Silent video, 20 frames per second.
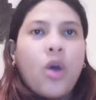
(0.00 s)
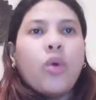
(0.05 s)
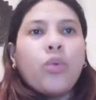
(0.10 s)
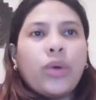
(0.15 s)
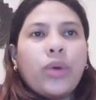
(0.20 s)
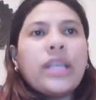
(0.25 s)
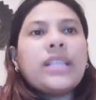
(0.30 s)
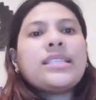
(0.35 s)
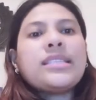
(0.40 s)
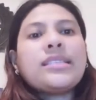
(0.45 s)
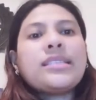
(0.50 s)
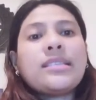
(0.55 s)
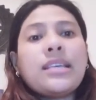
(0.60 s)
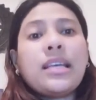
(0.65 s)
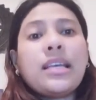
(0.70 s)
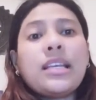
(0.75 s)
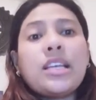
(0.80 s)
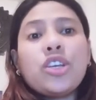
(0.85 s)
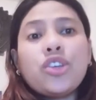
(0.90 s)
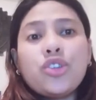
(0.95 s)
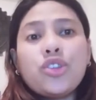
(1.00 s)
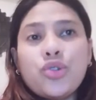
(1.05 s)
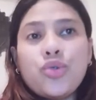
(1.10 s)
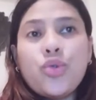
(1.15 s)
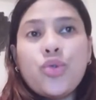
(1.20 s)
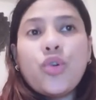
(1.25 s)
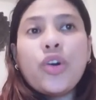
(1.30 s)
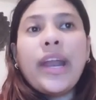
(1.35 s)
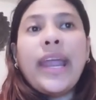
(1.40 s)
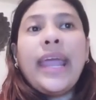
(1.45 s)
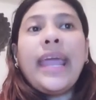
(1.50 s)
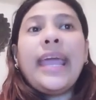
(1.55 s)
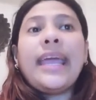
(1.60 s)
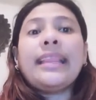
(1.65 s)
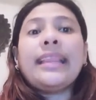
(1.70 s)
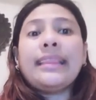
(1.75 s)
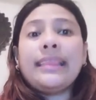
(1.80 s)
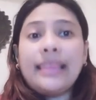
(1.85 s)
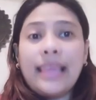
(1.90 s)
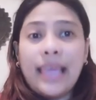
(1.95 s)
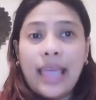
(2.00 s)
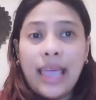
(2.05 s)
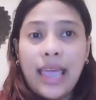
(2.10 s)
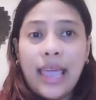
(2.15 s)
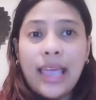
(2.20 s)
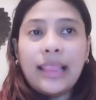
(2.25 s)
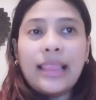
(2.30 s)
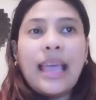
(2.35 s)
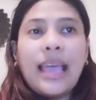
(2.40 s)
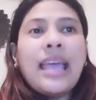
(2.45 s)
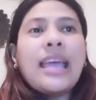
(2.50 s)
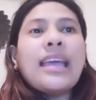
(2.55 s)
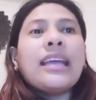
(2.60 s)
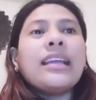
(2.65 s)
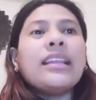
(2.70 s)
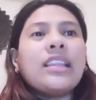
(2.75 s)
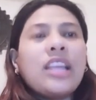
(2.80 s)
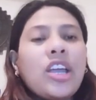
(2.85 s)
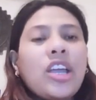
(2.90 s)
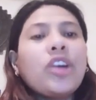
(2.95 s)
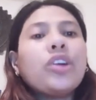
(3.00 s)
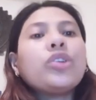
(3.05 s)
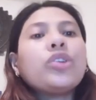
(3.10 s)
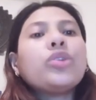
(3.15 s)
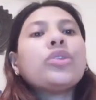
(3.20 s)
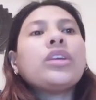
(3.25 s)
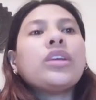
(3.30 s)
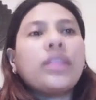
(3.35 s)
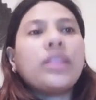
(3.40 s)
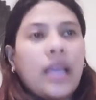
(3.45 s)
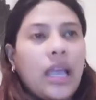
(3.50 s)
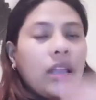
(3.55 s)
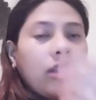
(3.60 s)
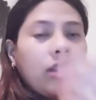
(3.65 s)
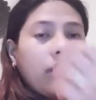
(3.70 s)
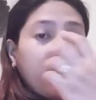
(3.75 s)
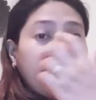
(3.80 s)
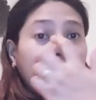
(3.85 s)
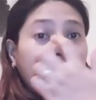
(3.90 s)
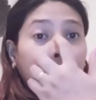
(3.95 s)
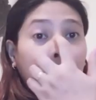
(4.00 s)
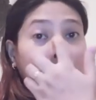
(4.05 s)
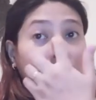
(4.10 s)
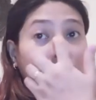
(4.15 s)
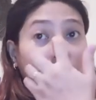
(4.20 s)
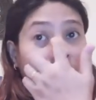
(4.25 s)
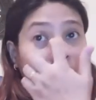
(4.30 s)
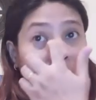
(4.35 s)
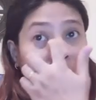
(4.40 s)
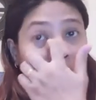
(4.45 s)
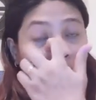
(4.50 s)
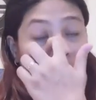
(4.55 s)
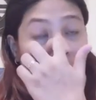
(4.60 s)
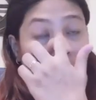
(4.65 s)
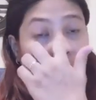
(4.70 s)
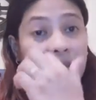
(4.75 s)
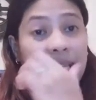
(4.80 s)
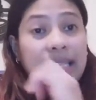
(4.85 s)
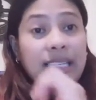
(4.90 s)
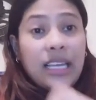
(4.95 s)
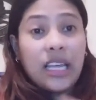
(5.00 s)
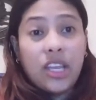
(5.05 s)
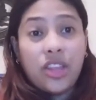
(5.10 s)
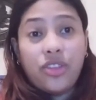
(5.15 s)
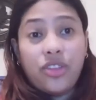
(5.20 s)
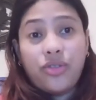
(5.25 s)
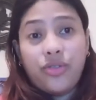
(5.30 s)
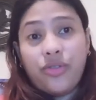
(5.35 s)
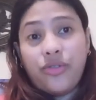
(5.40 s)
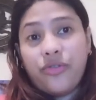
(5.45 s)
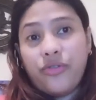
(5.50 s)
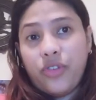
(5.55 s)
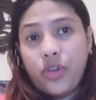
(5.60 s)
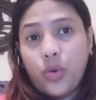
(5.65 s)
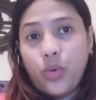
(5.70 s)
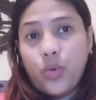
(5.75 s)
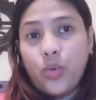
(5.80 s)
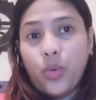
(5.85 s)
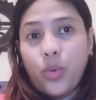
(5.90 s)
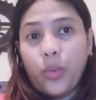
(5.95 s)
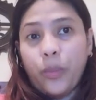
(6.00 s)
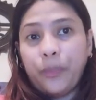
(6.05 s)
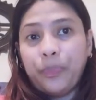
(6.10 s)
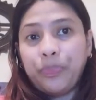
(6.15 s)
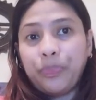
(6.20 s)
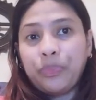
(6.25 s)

with signature and date near to the date of the beneficiary's interview.